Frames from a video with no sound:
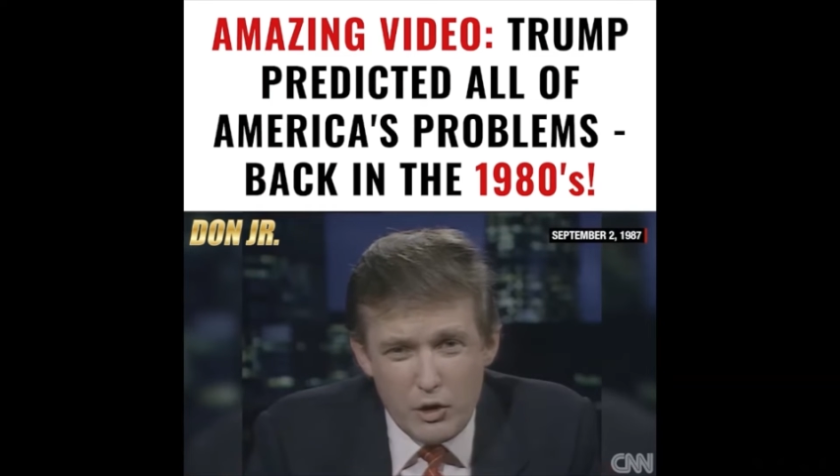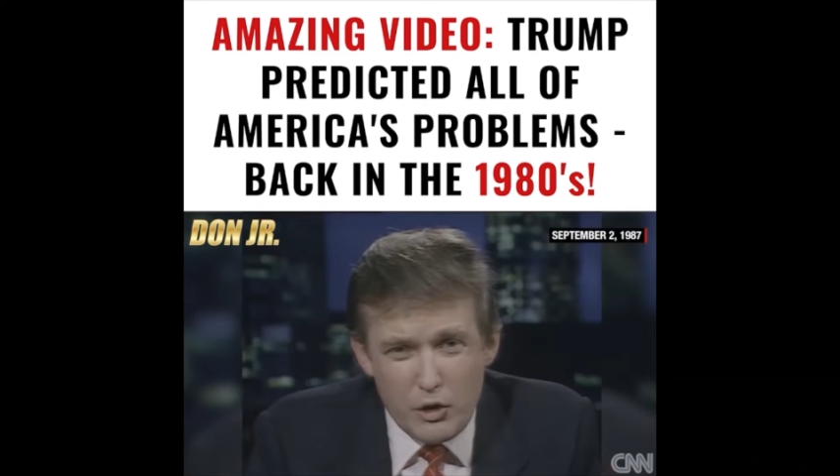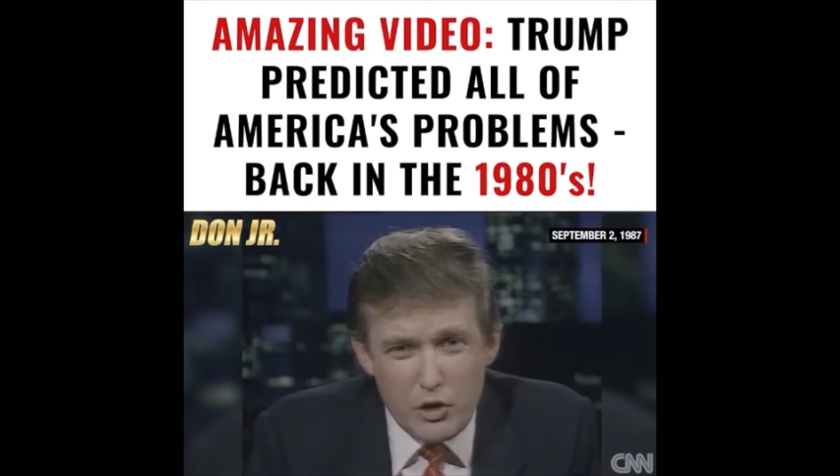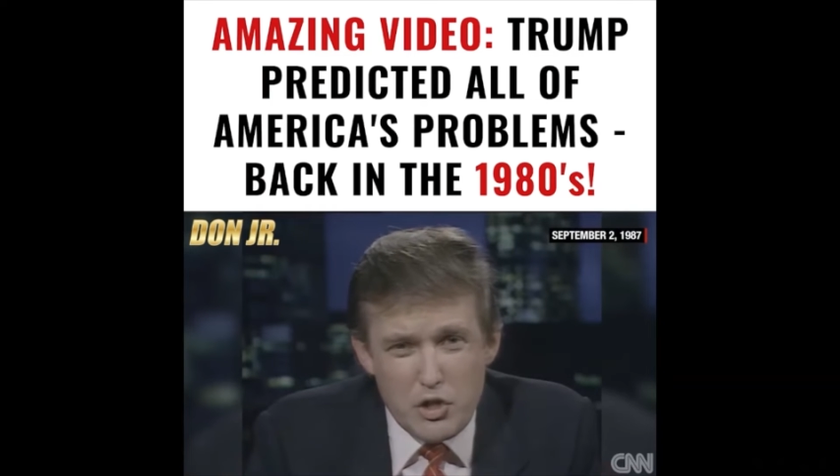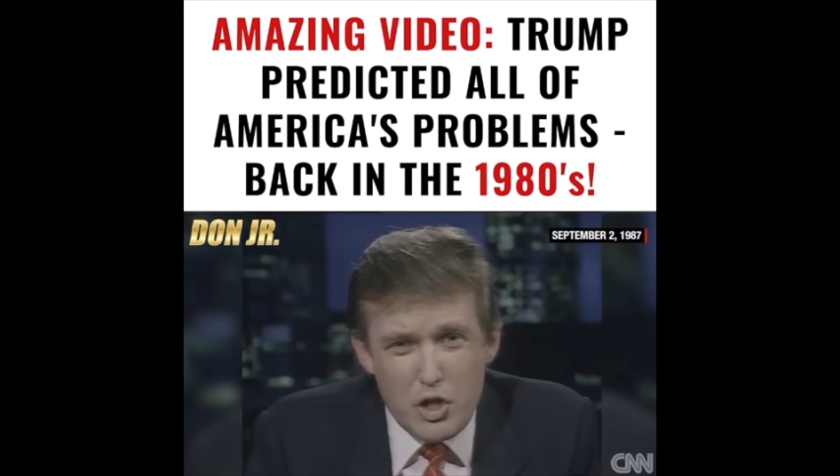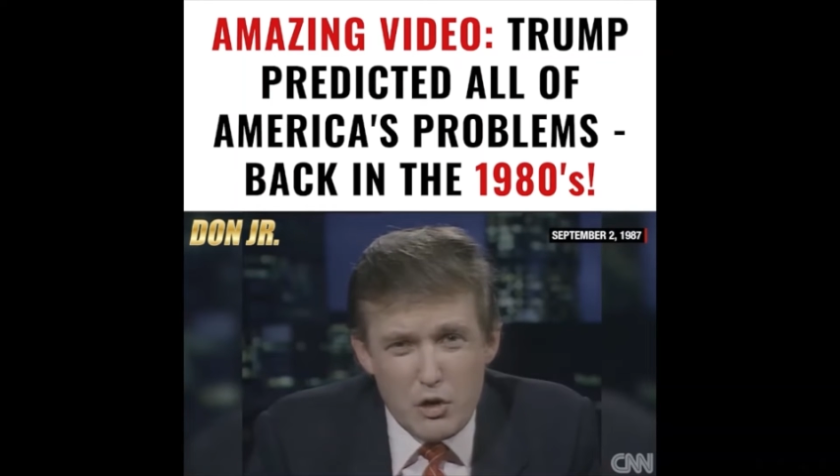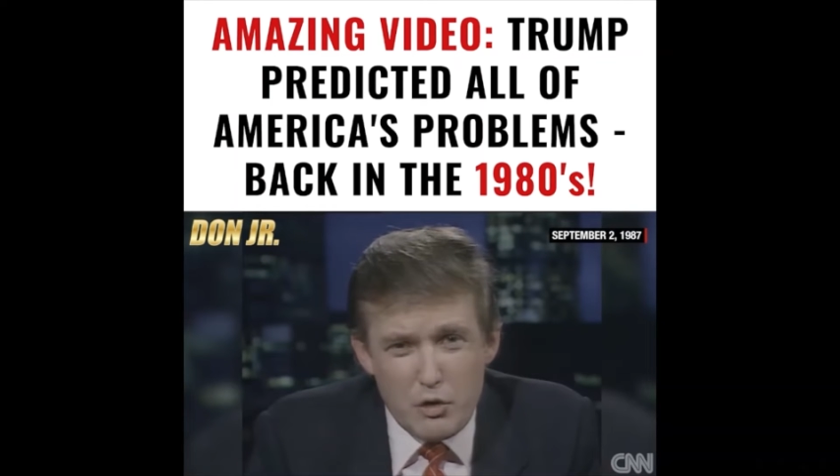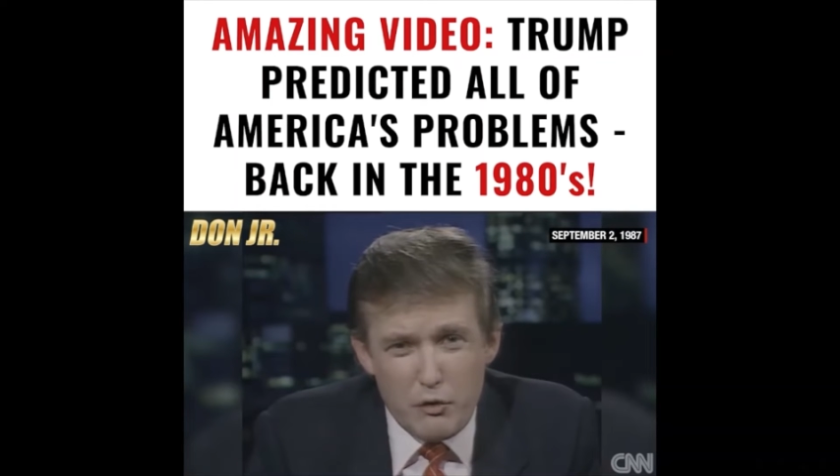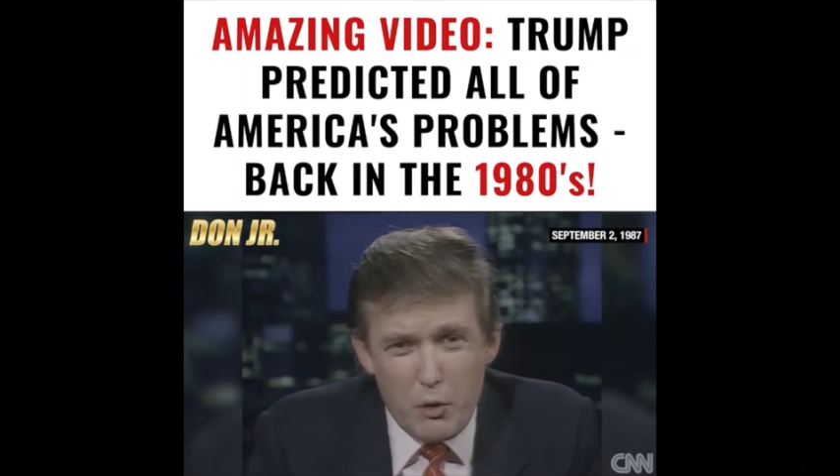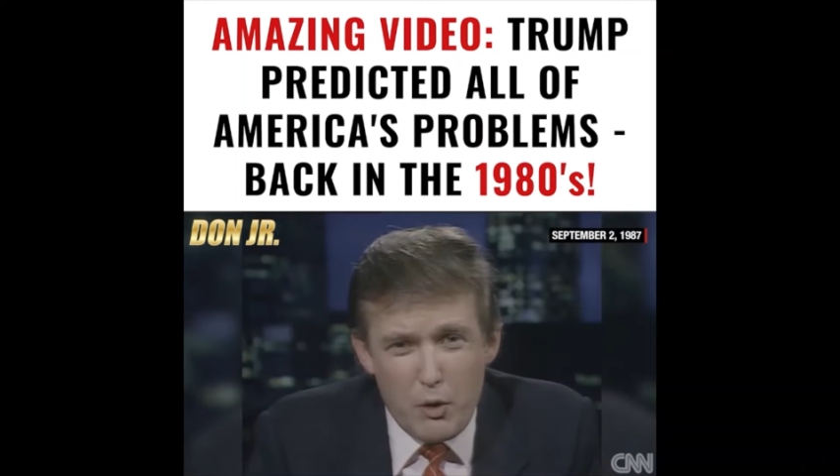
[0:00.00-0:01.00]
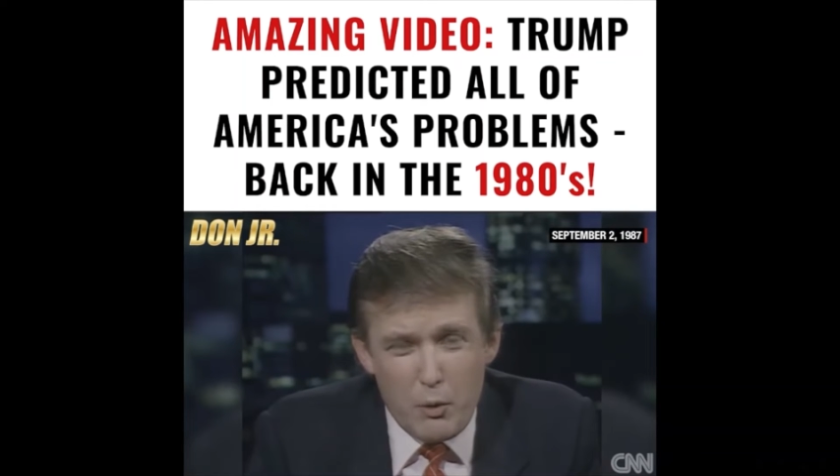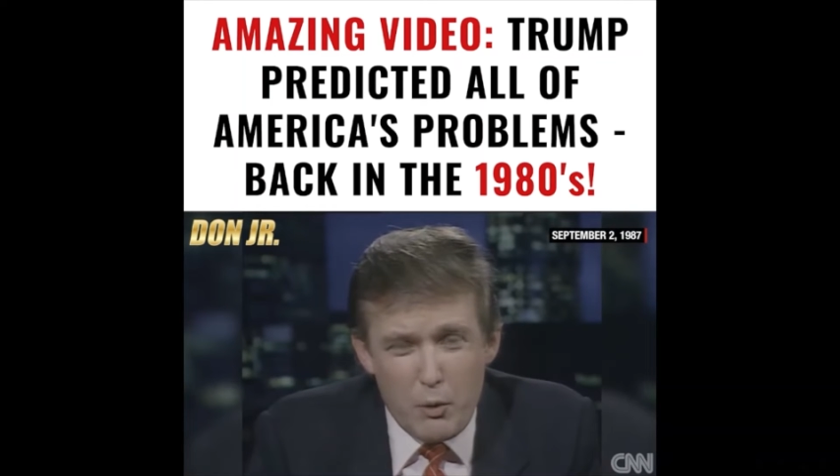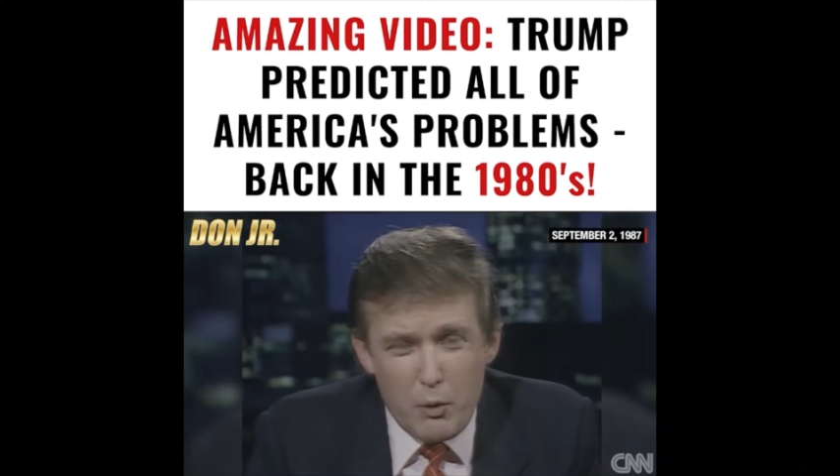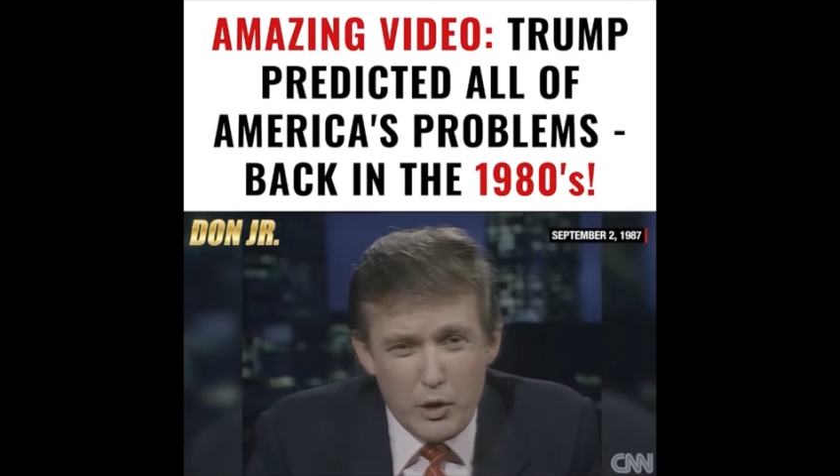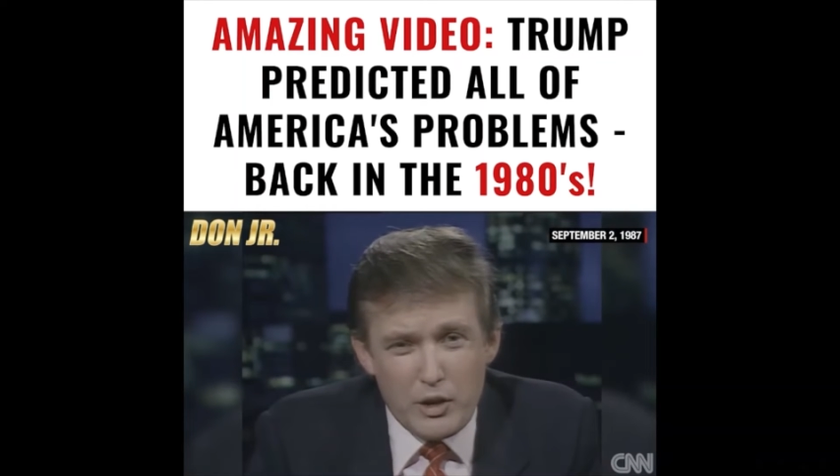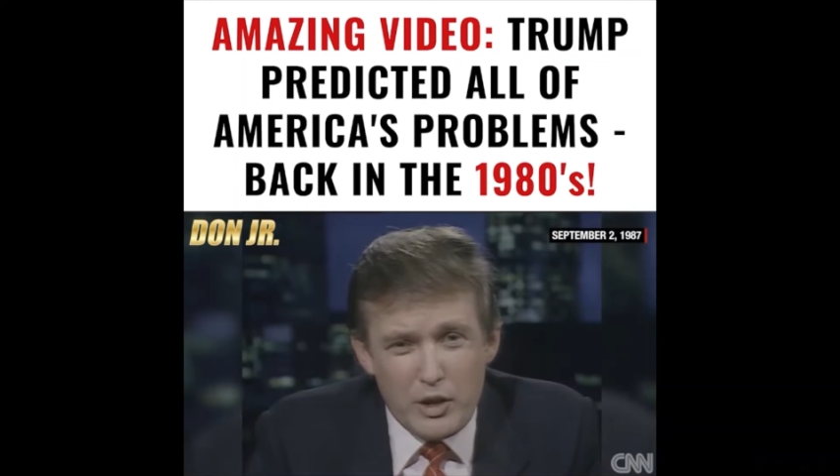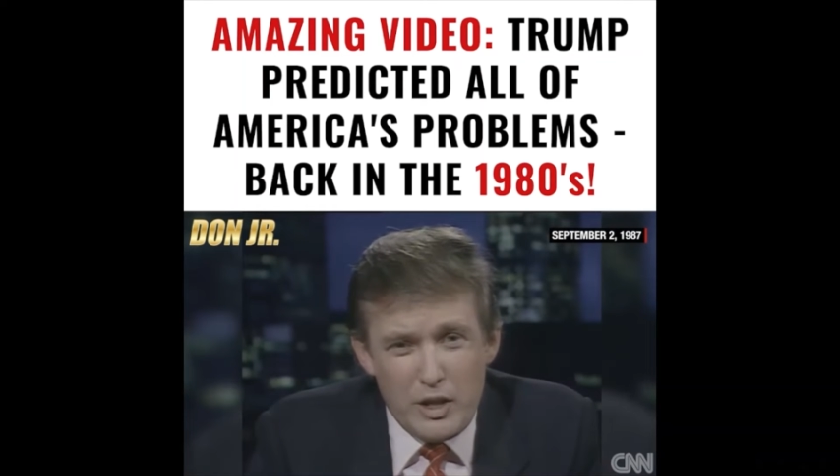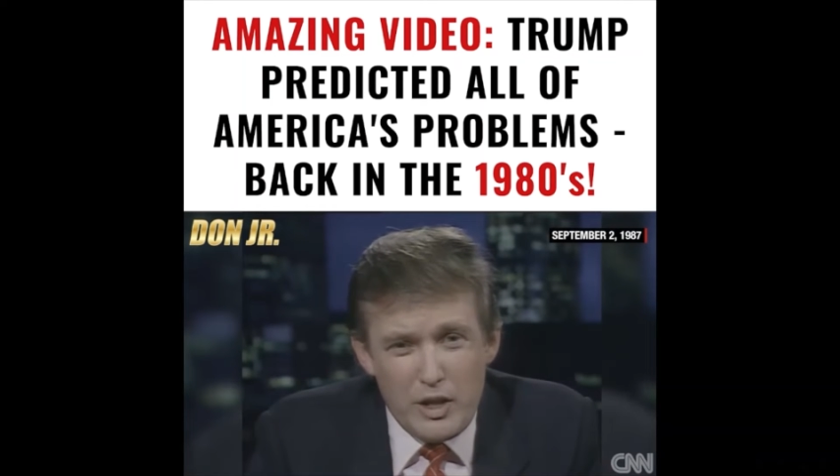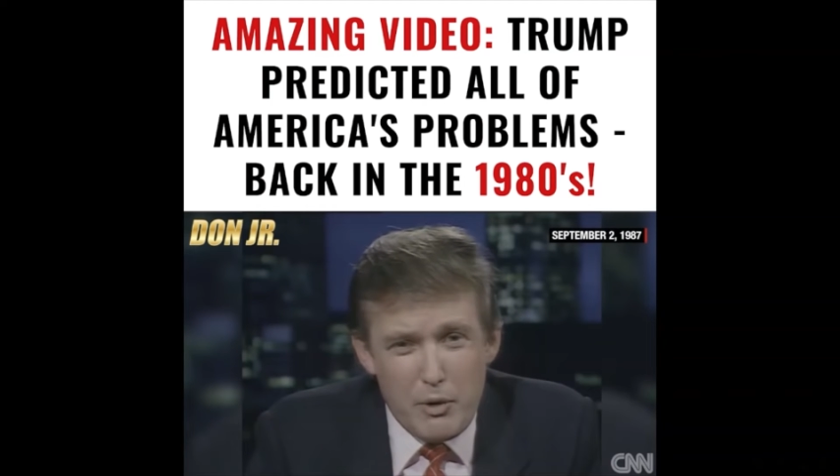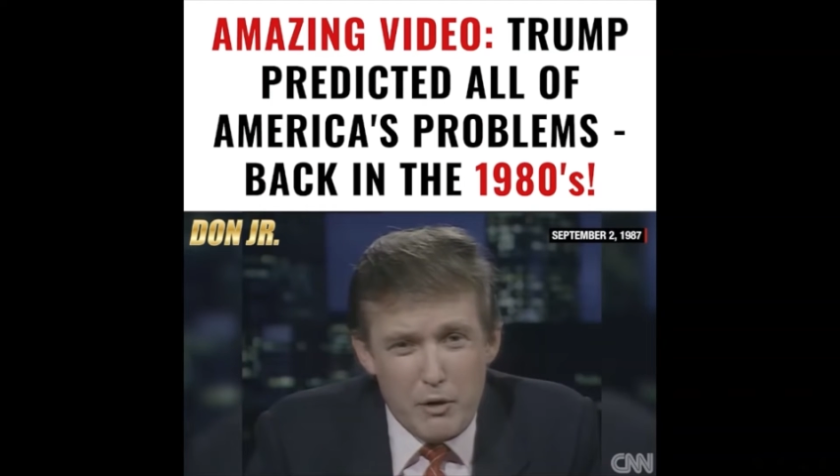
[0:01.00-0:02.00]
to this country for what we're doing to
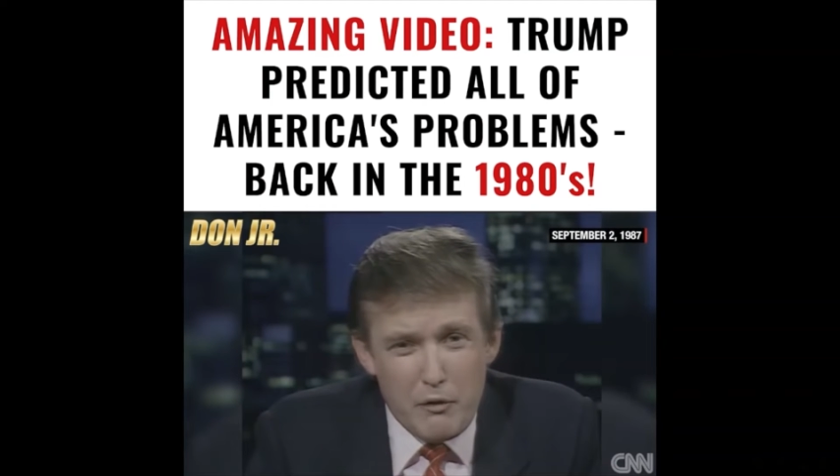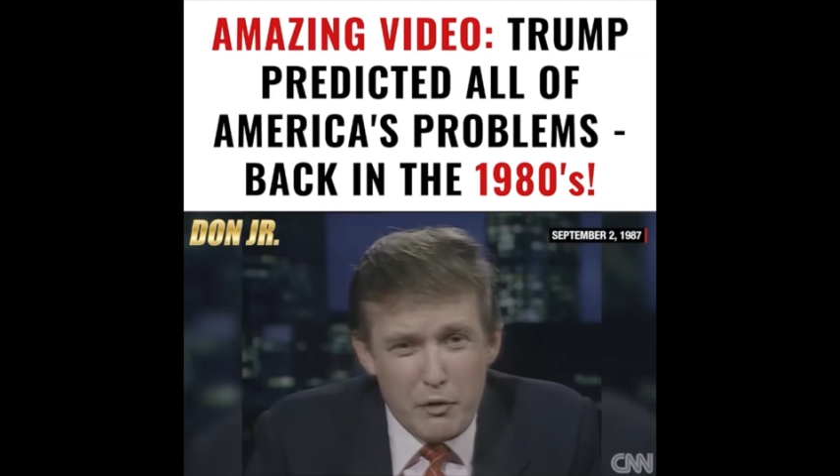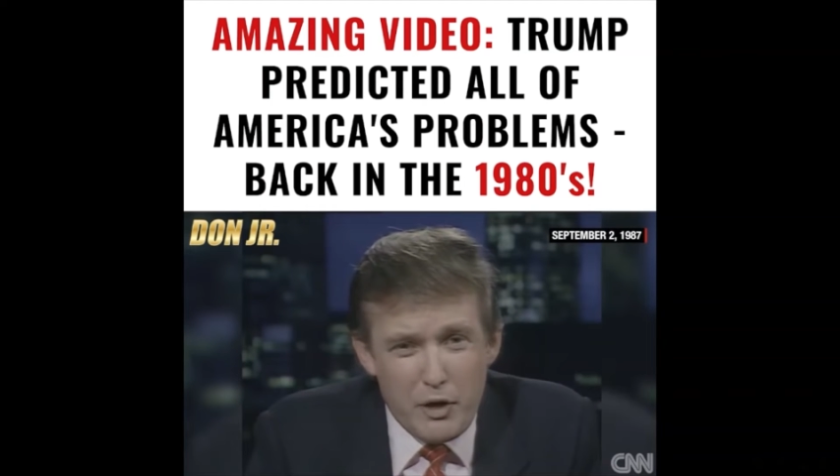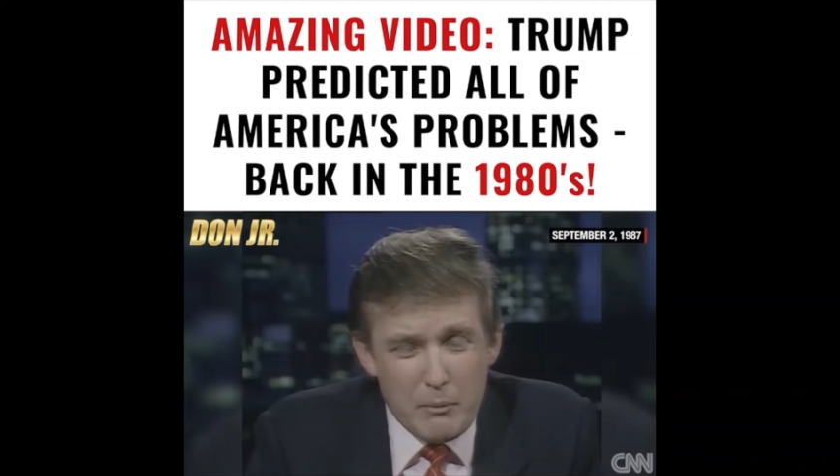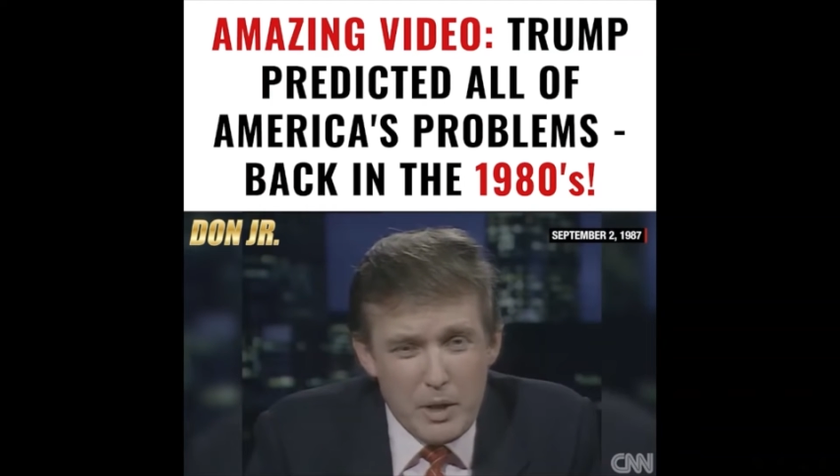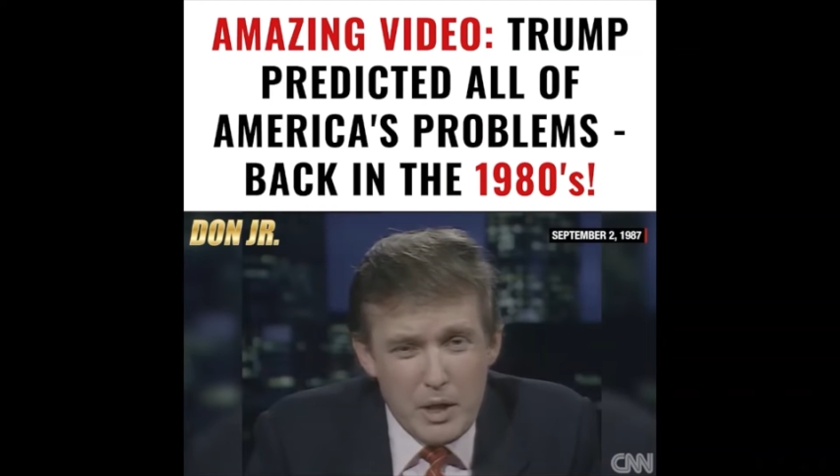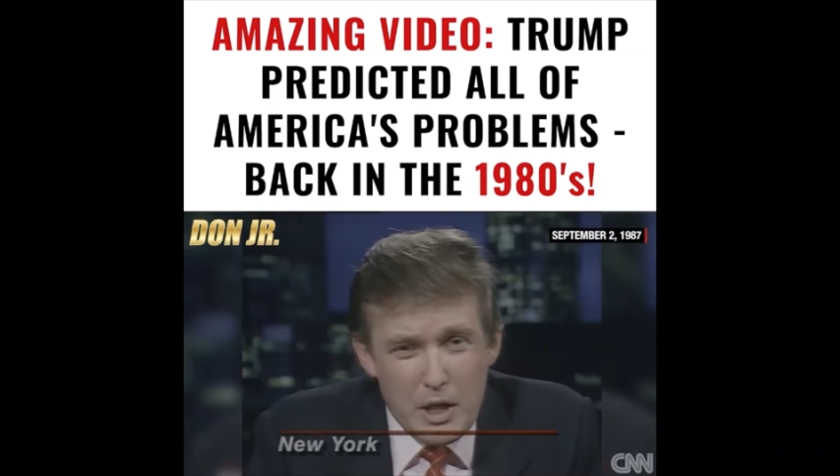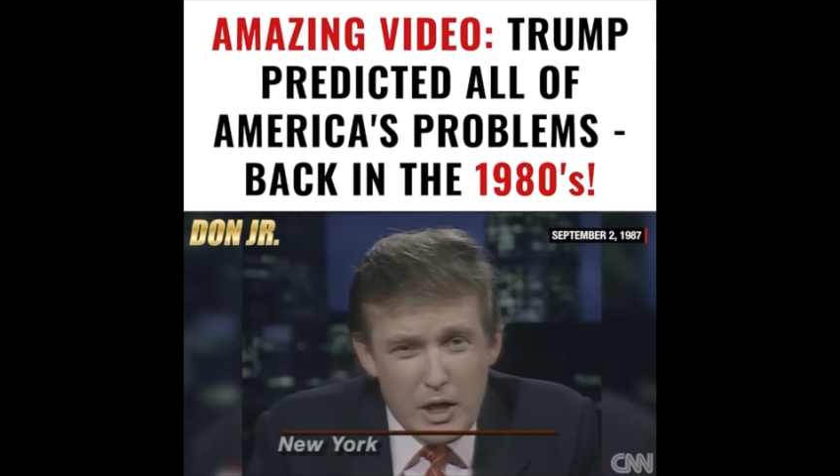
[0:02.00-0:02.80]
keep their freedom